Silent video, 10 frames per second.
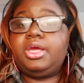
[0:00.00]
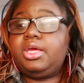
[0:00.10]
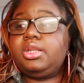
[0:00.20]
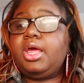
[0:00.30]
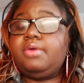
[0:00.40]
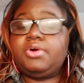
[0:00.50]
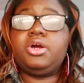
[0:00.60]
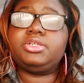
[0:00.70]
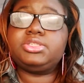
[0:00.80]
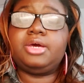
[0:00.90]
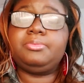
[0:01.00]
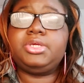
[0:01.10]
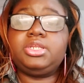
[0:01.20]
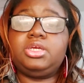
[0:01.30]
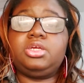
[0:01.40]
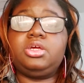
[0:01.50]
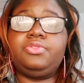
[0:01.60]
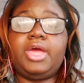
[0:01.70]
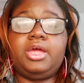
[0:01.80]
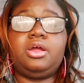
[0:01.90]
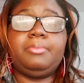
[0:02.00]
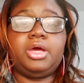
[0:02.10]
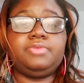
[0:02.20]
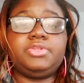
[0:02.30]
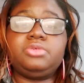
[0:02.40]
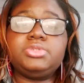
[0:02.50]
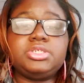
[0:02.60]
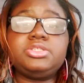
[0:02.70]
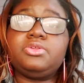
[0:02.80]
and have a harder time getting that amount of liquids in.